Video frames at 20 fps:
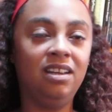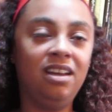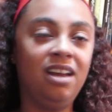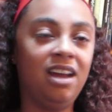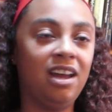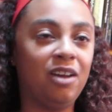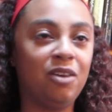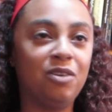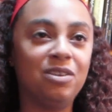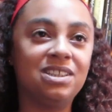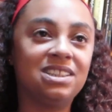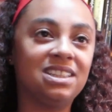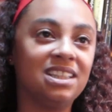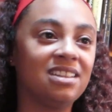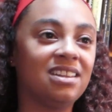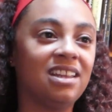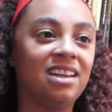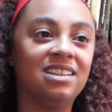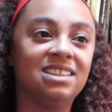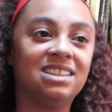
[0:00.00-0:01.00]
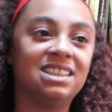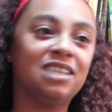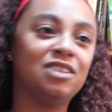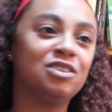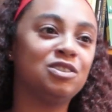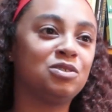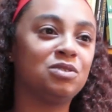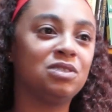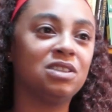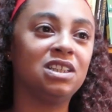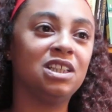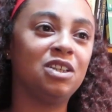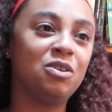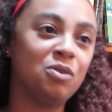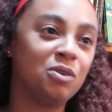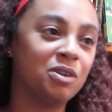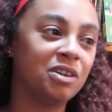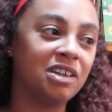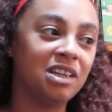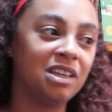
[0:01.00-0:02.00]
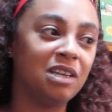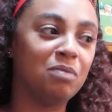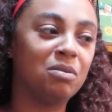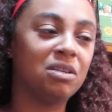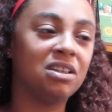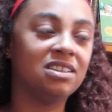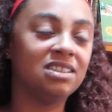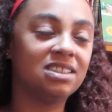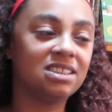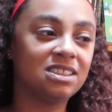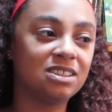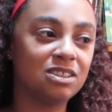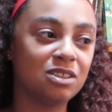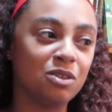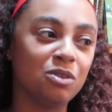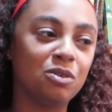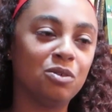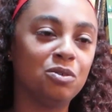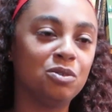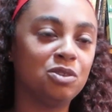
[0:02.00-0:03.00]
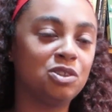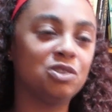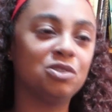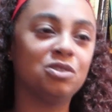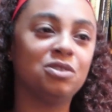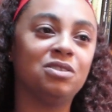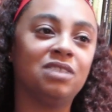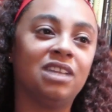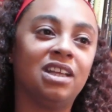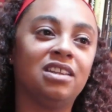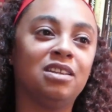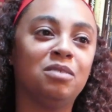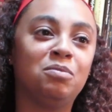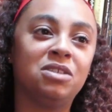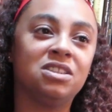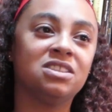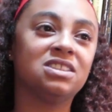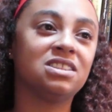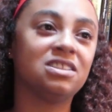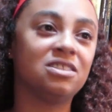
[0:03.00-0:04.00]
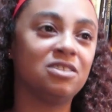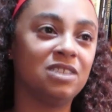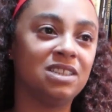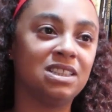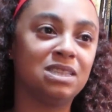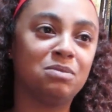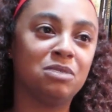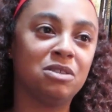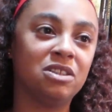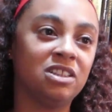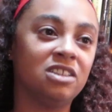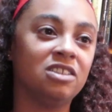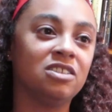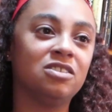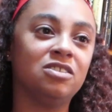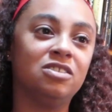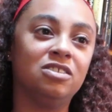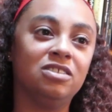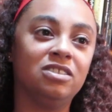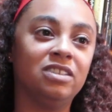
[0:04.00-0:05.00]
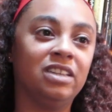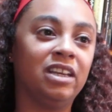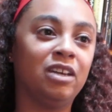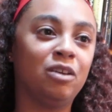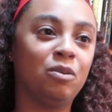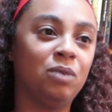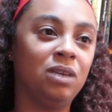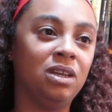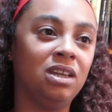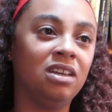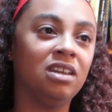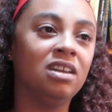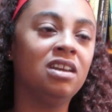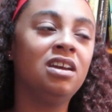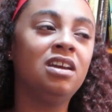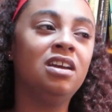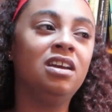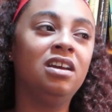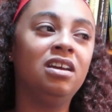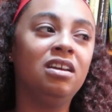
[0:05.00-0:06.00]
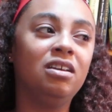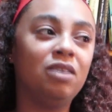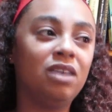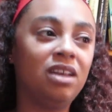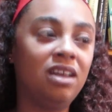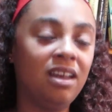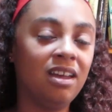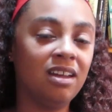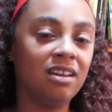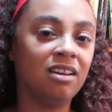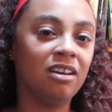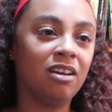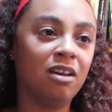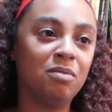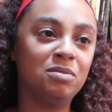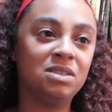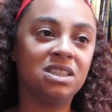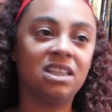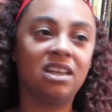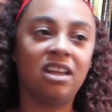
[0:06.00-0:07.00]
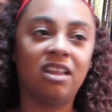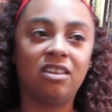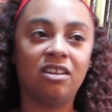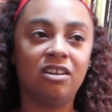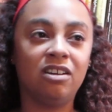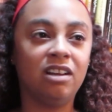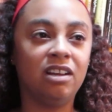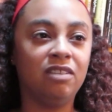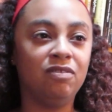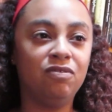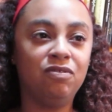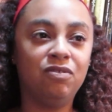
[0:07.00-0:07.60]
I always think that it sounds really corny, but it's so true that the personal is political. Like, we cannot come together and